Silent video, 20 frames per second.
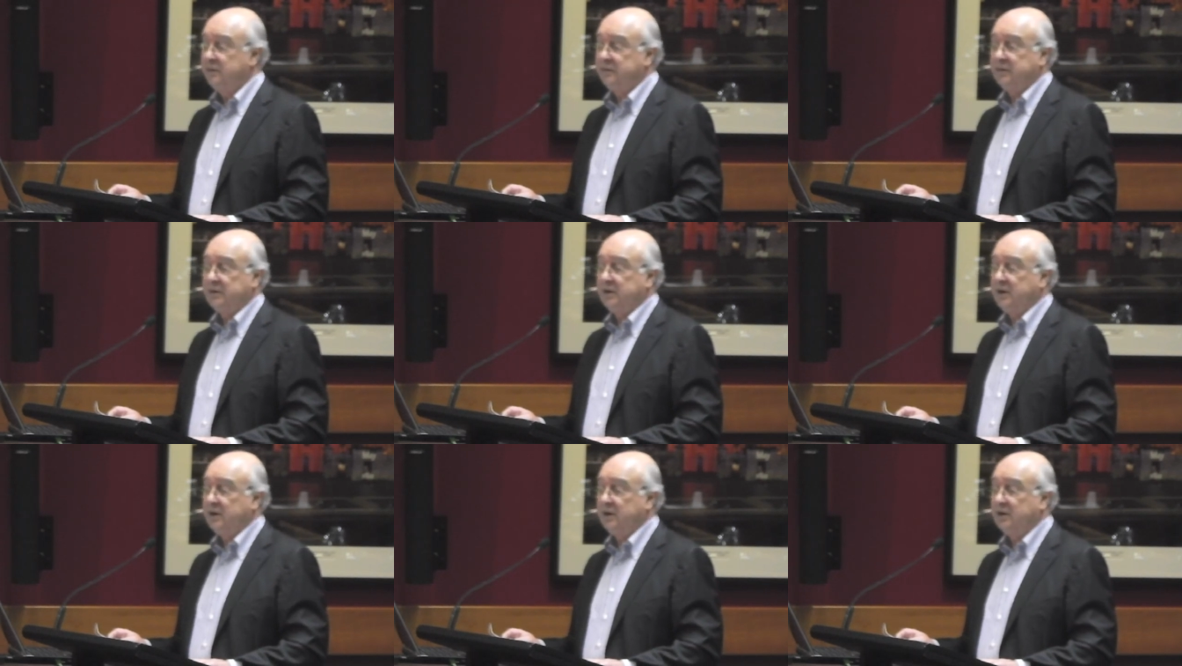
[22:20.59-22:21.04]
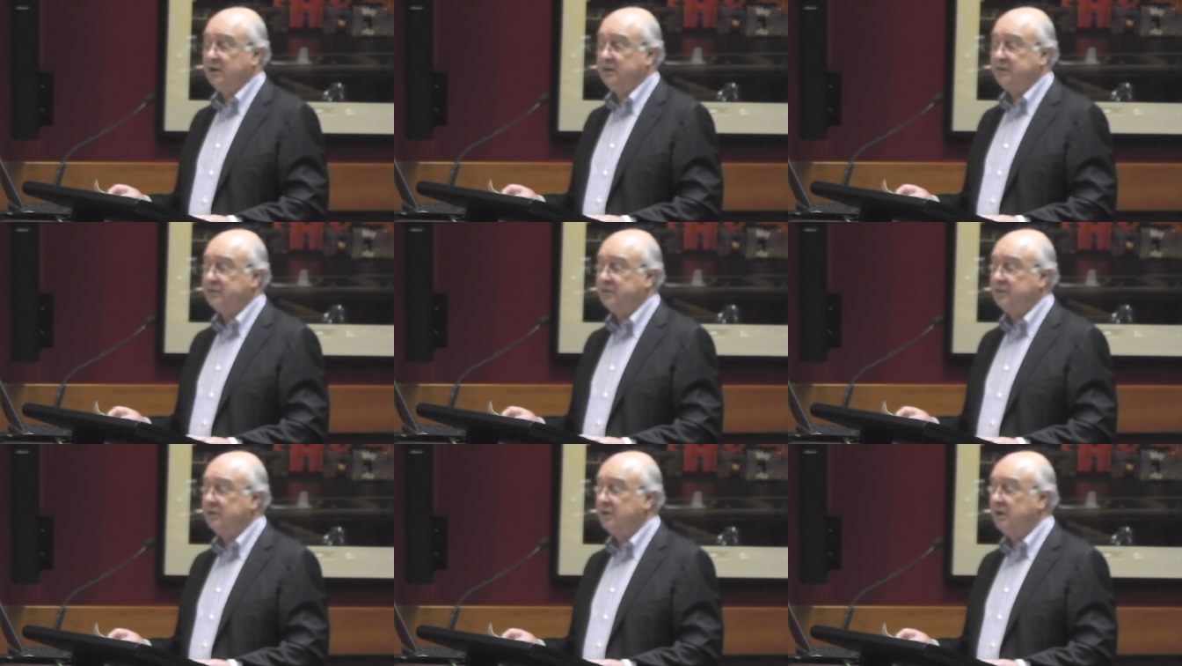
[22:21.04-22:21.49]
Certainly at high
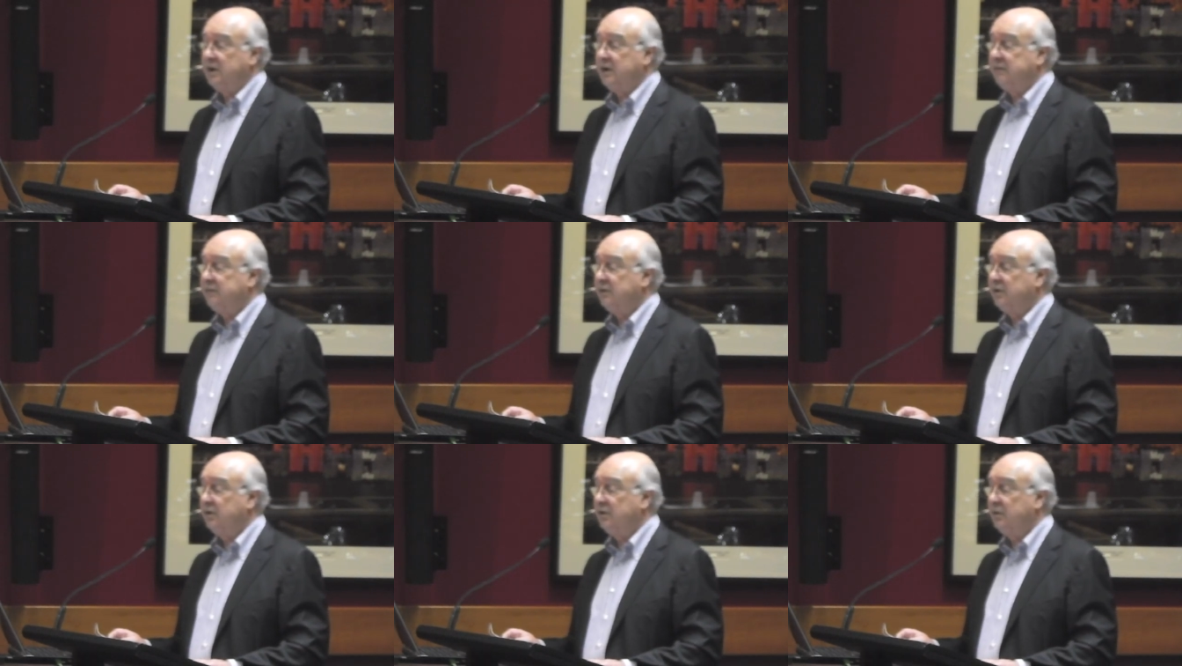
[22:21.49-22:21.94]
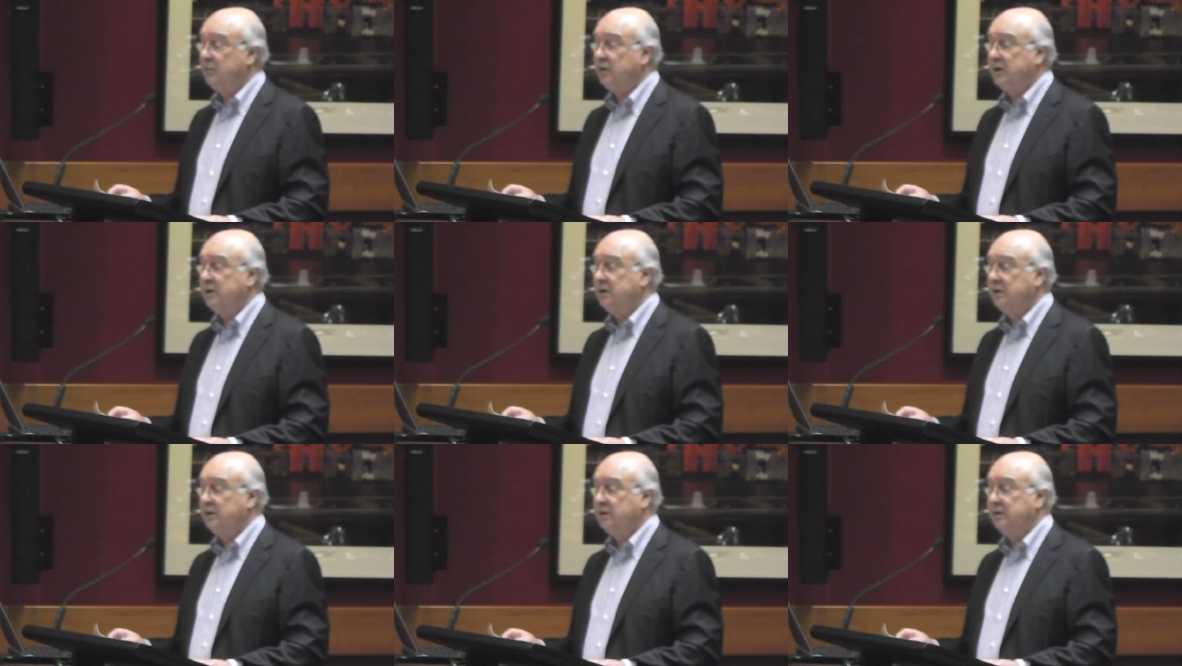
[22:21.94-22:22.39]
school, I never learned
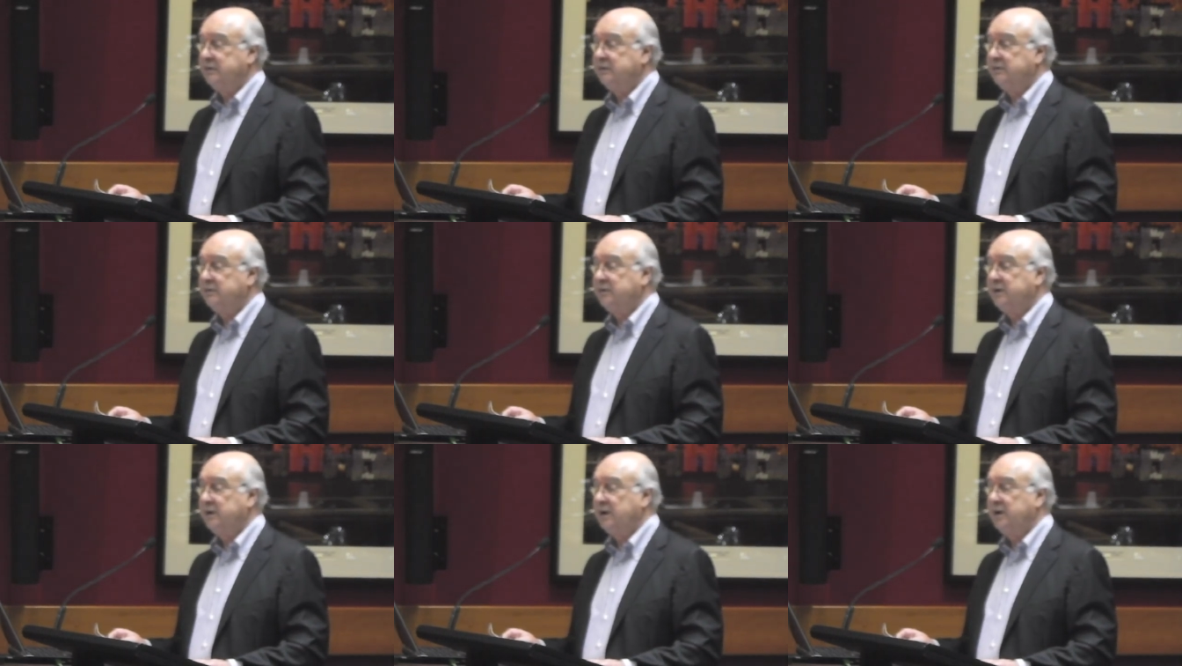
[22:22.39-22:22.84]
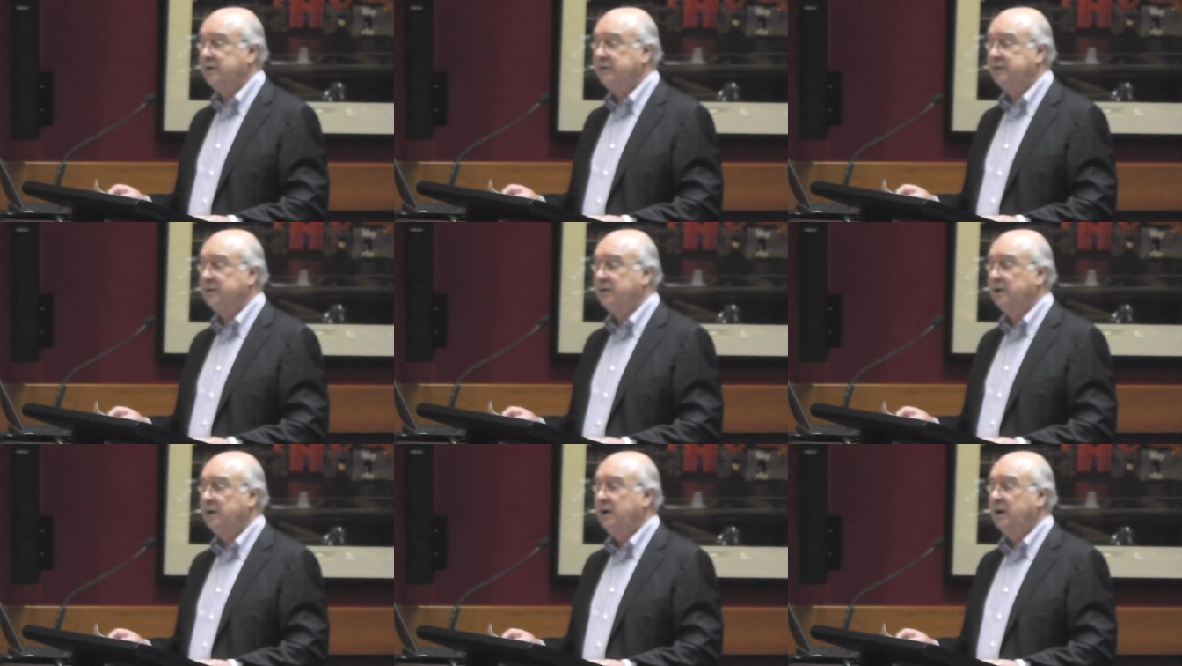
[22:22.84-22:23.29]
one list of
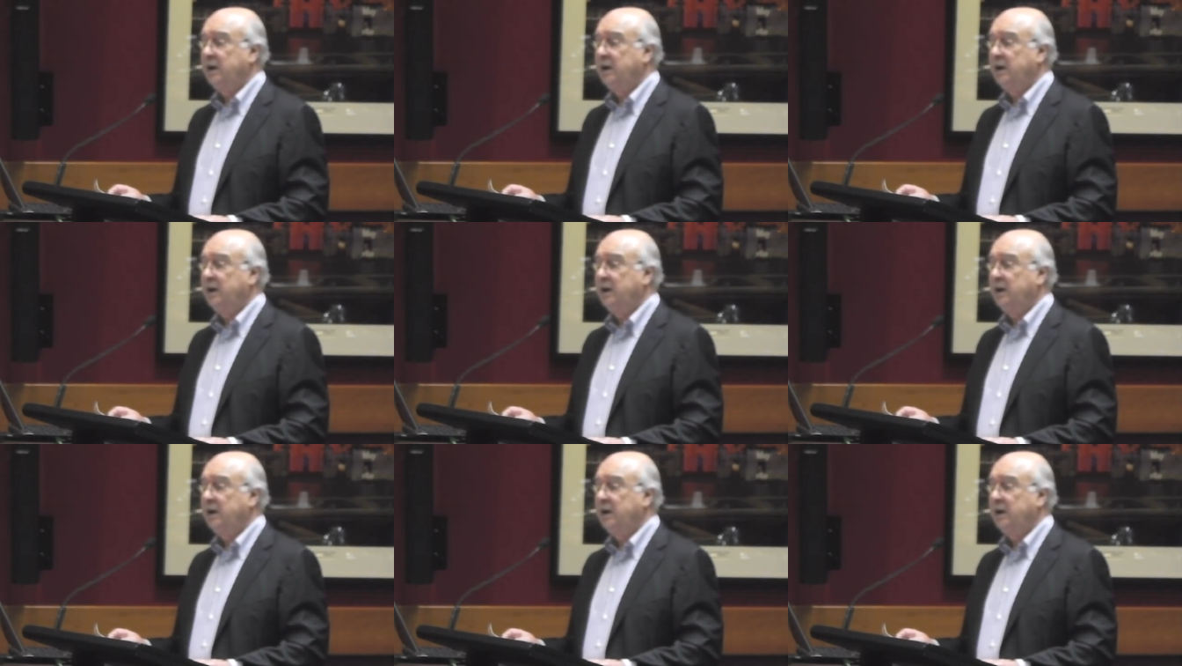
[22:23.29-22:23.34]
dates.